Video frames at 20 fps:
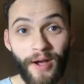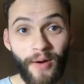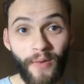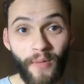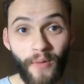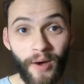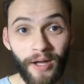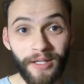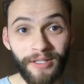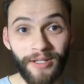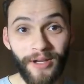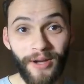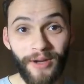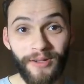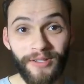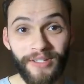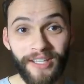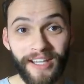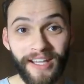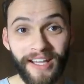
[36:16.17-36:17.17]
one
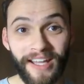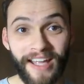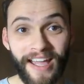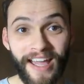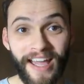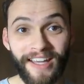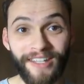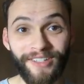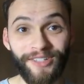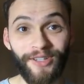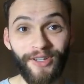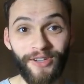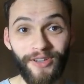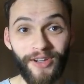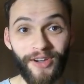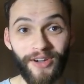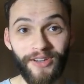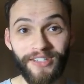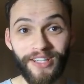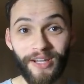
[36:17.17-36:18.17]
coating and two
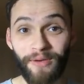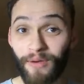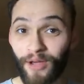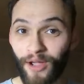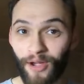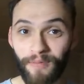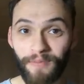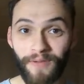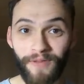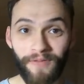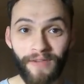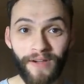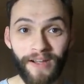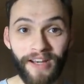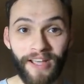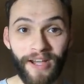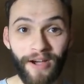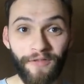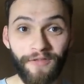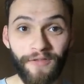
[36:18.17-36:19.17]
coating. We hope you
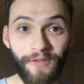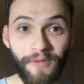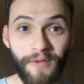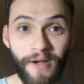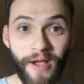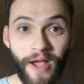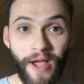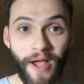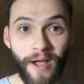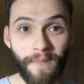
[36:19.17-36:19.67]
found it helpful.